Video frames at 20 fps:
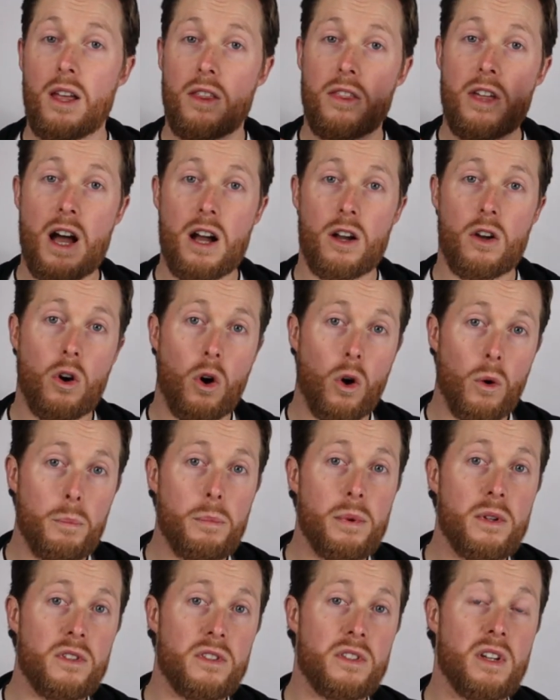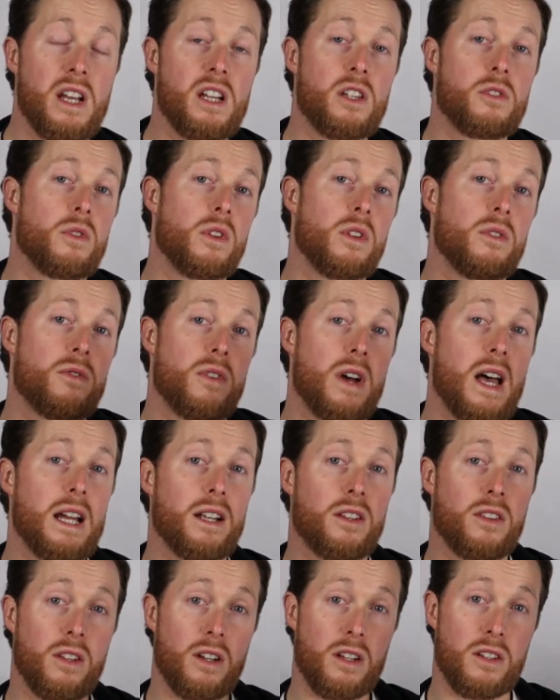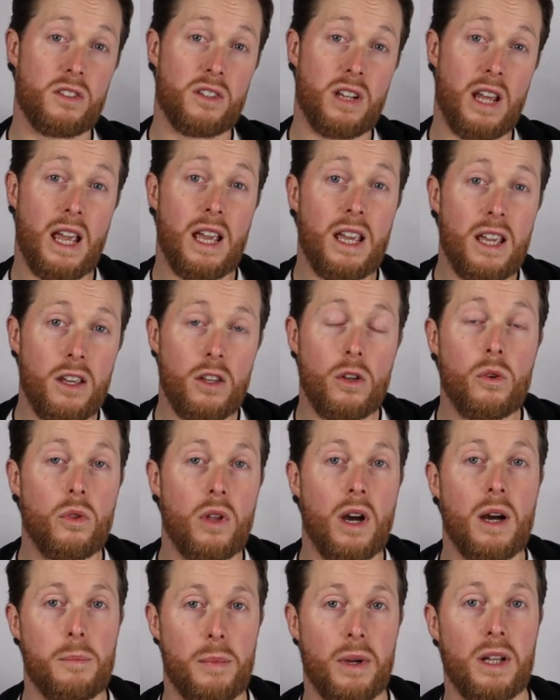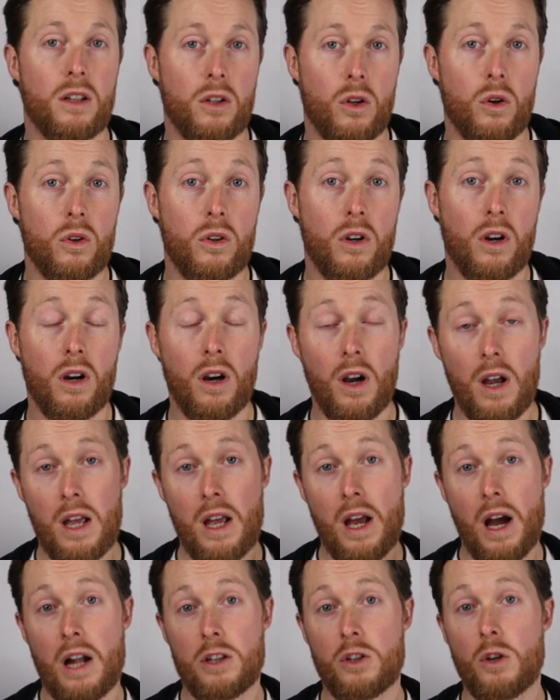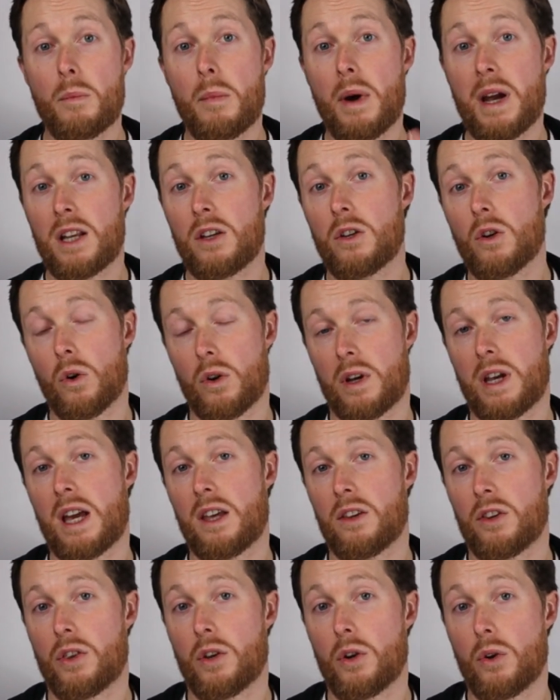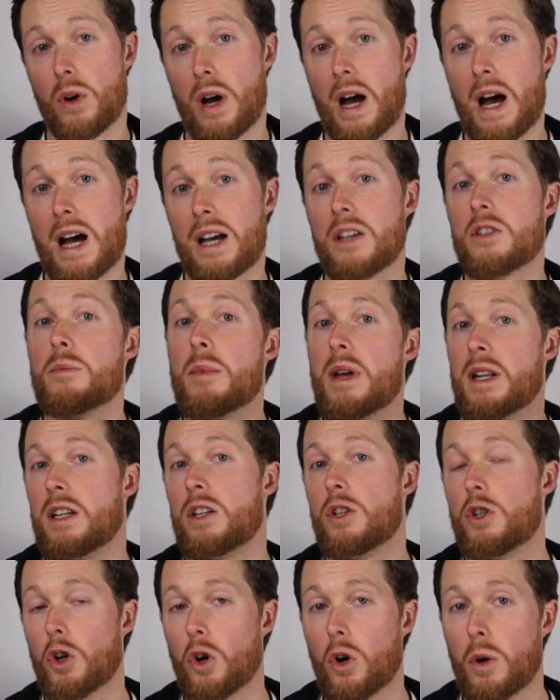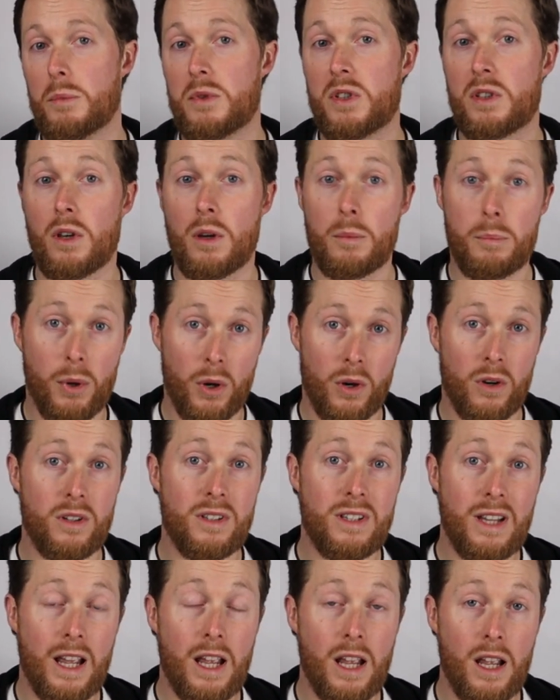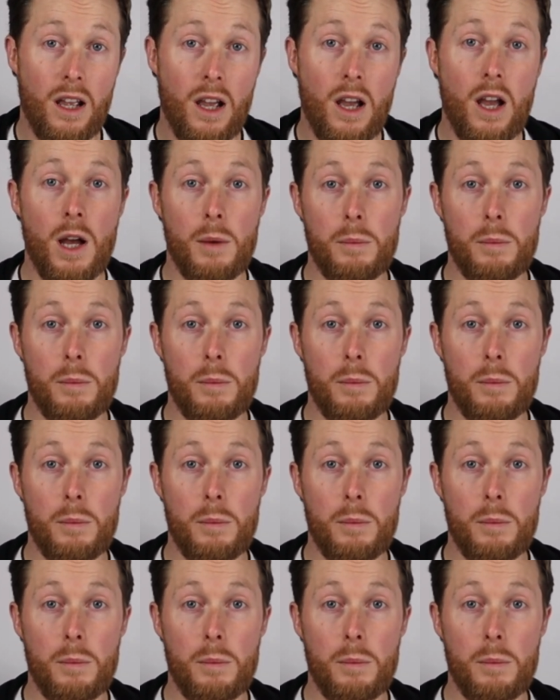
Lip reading: that compensates for the fact that it's taking you that bit longer and you might not get through as many jobs per day,